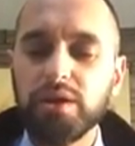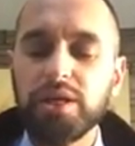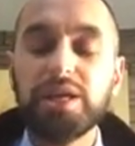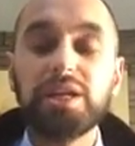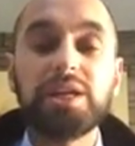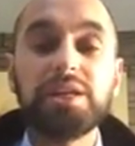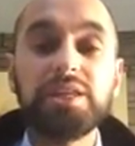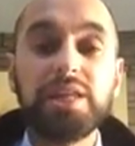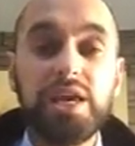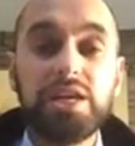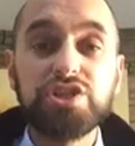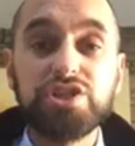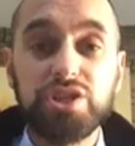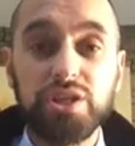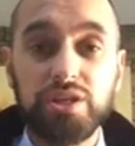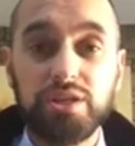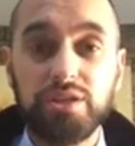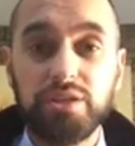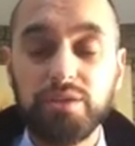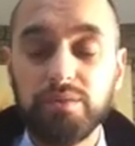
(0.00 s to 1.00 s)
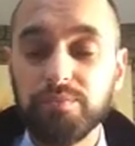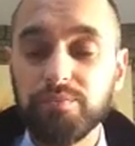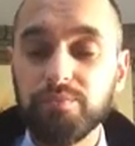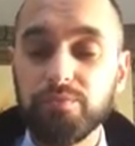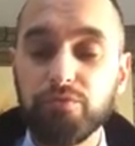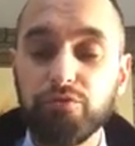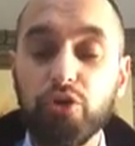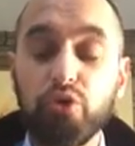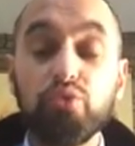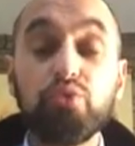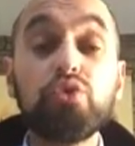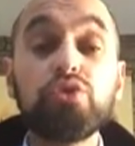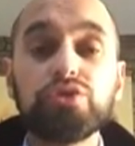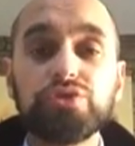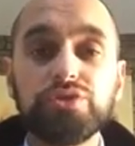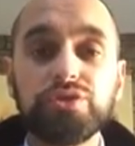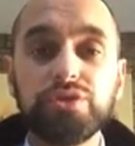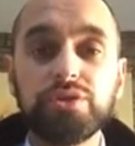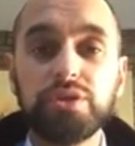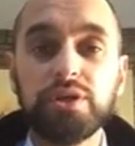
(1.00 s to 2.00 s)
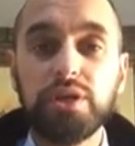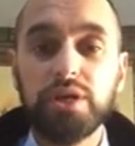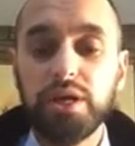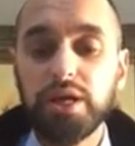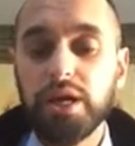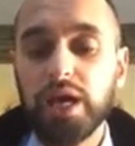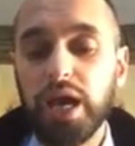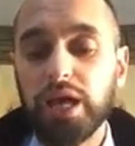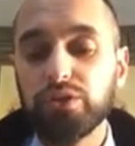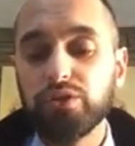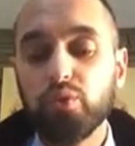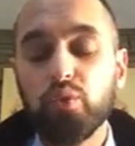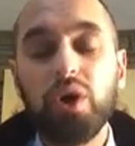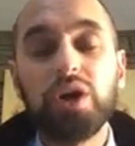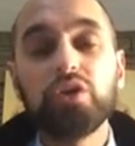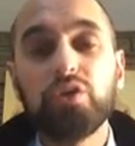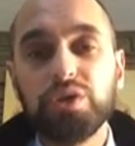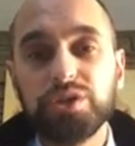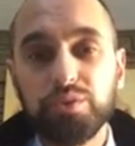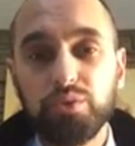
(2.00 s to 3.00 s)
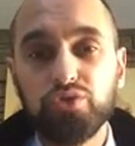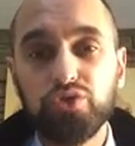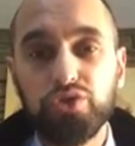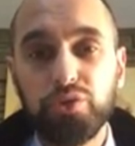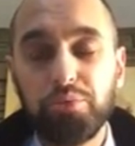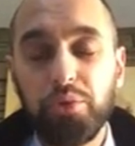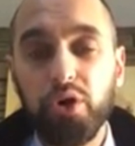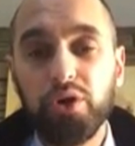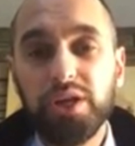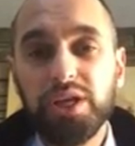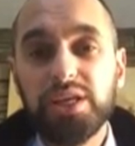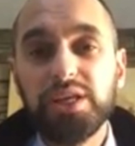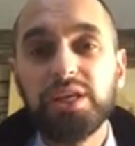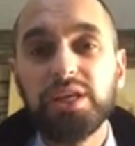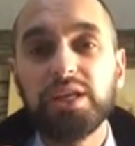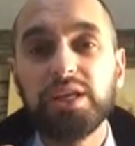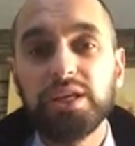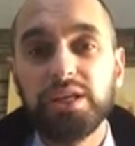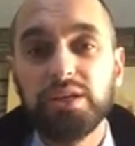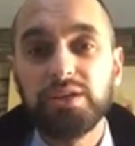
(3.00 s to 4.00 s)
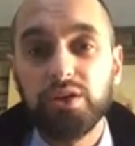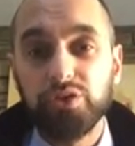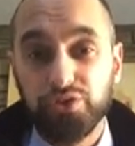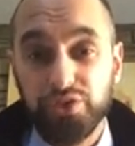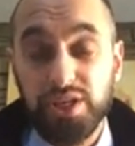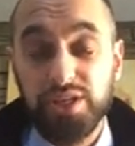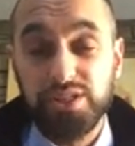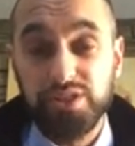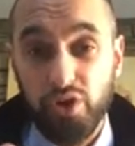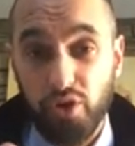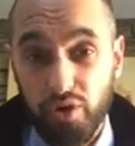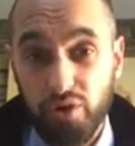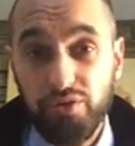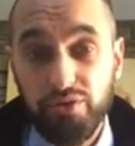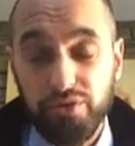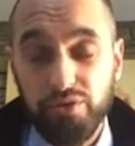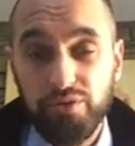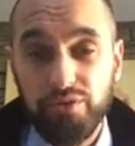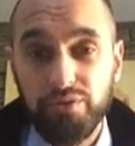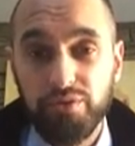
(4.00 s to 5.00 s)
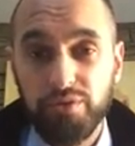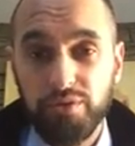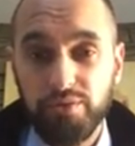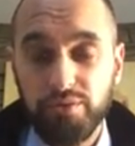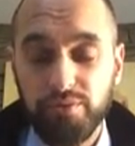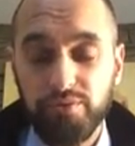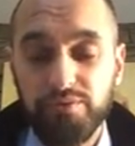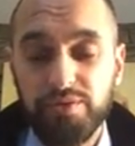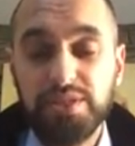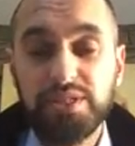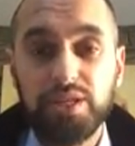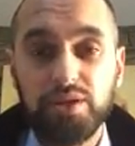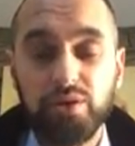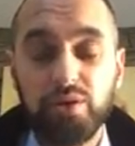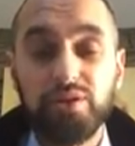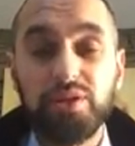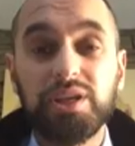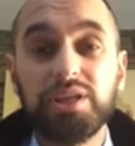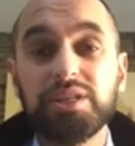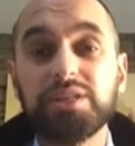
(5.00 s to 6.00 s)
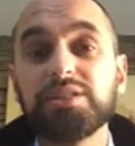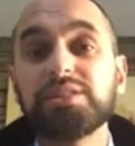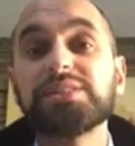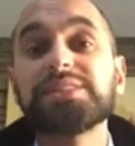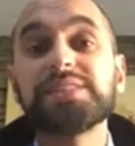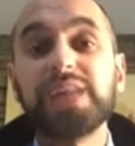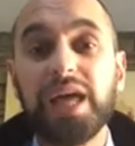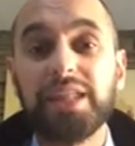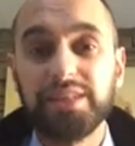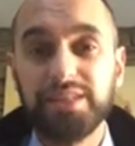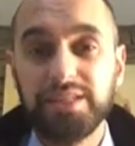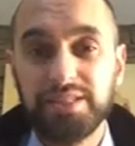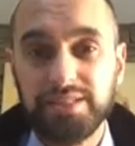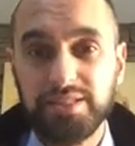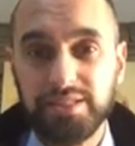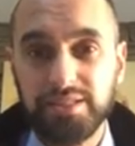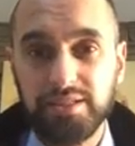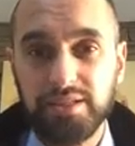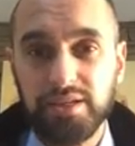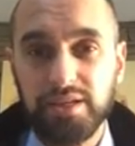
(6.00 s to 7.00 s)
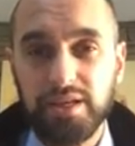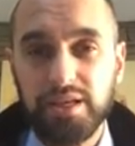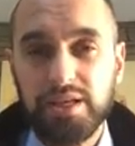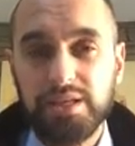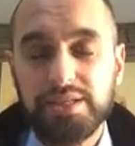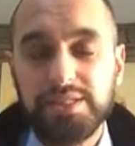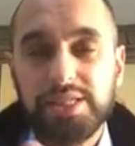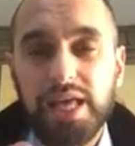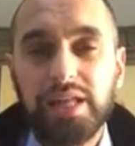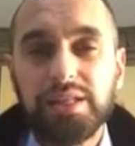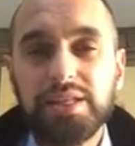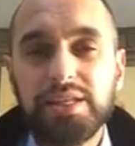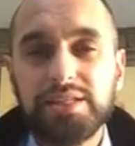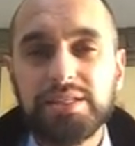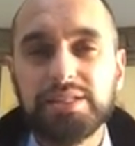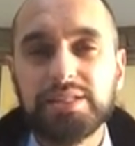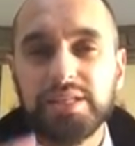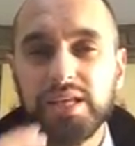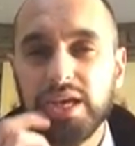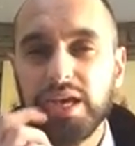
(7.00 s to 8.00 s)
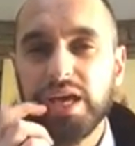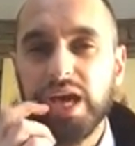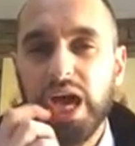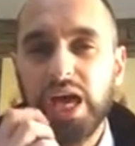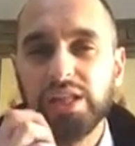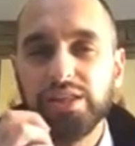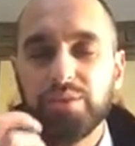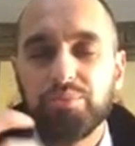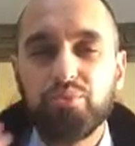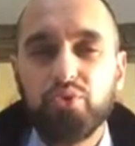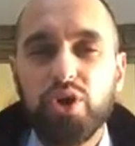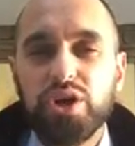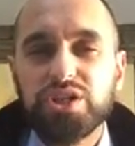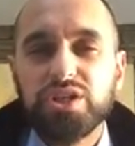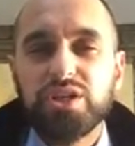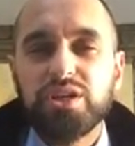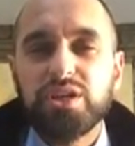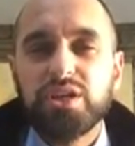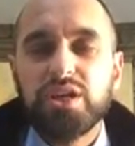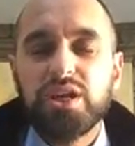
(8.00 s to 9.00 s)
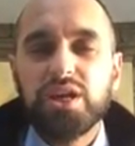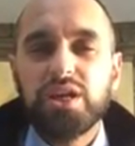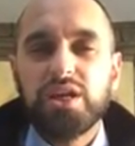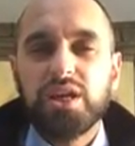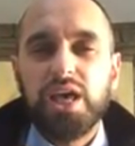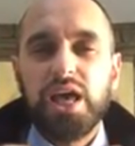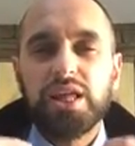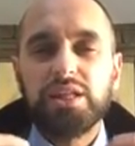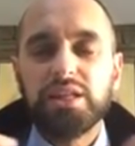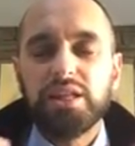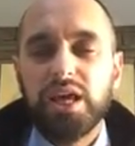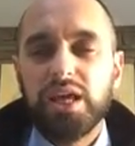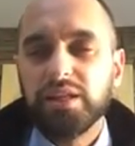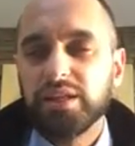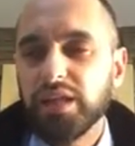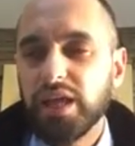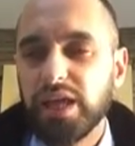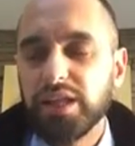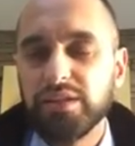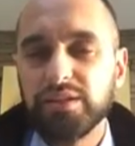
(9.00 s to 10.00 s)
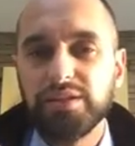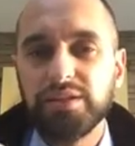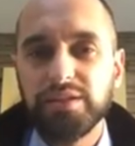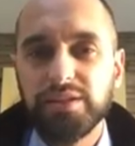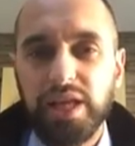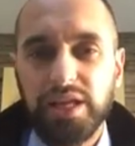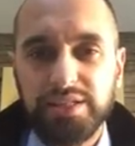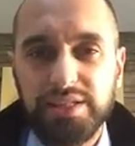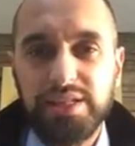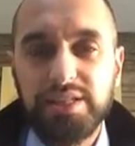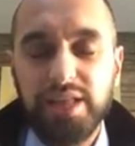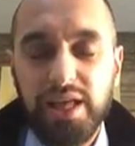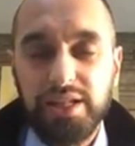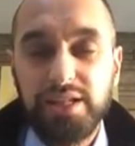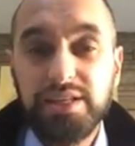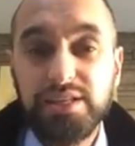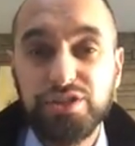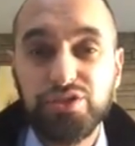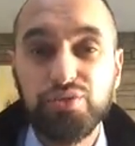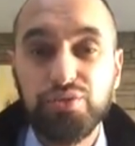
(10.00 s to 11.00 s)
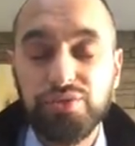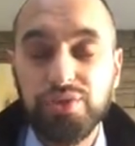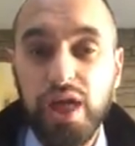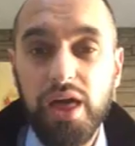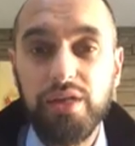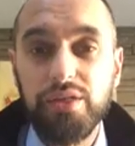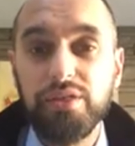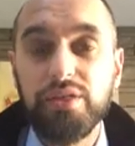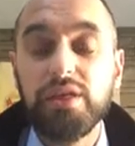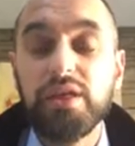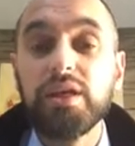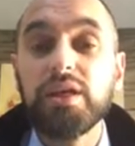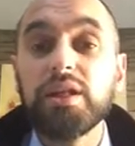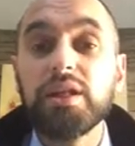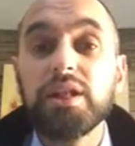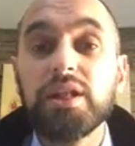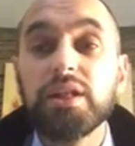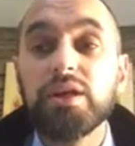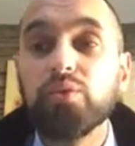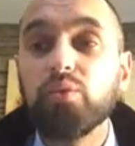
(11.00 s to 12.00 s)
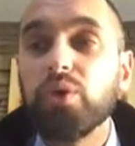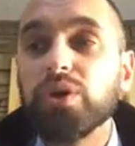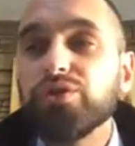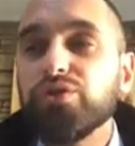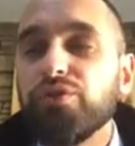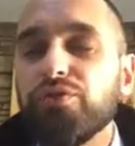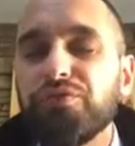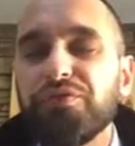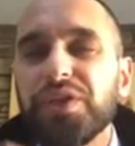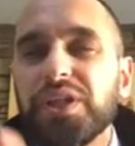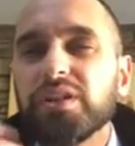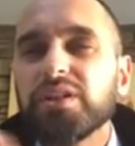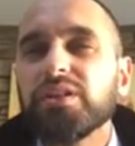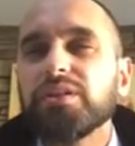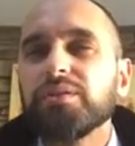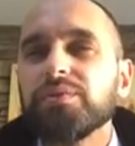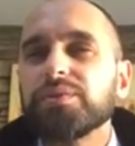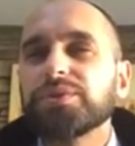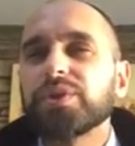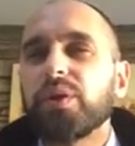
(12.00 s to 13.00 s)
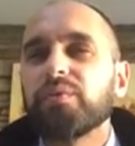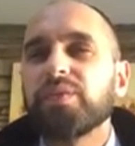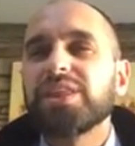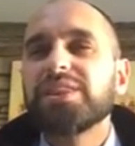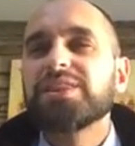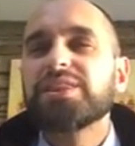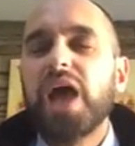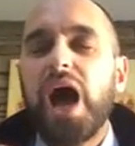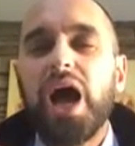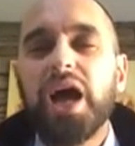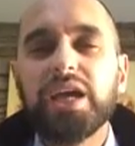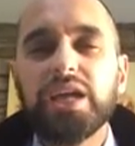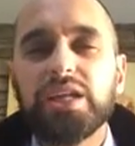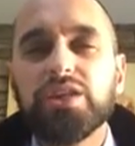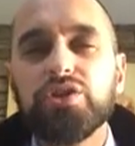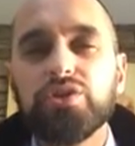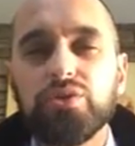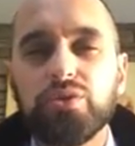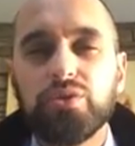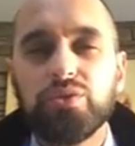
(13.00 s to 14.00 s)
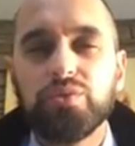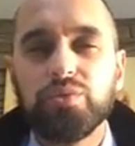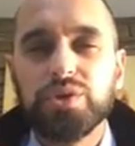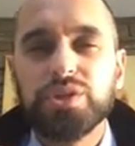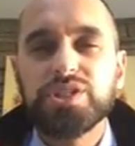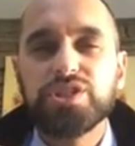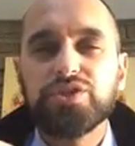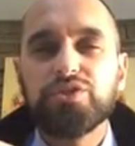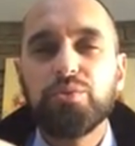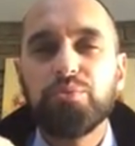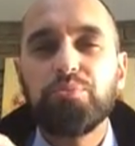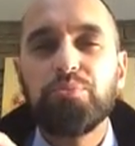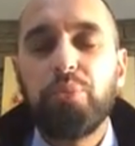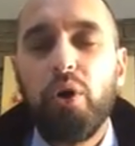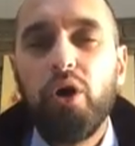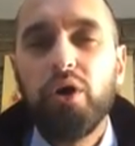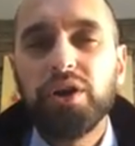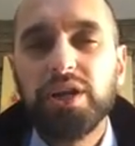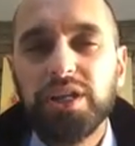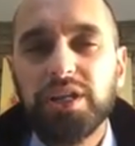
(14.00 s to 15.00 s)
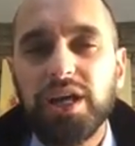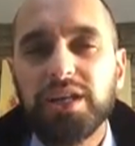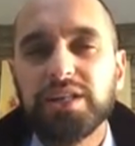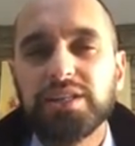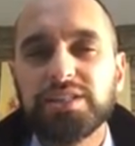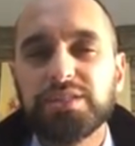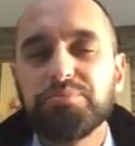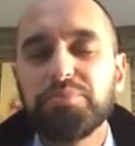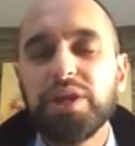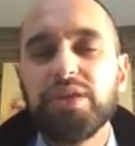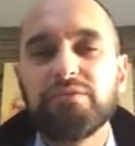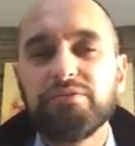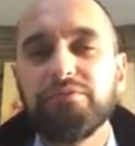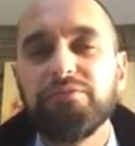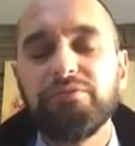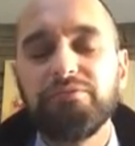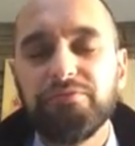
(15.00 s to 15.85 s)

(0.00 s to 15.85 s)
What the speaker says: inclination, four roots, and the one corresponding to the body is earth, and the physical is sadness and depression, and that leads to death. When you feel something dying in you, which is the body that is being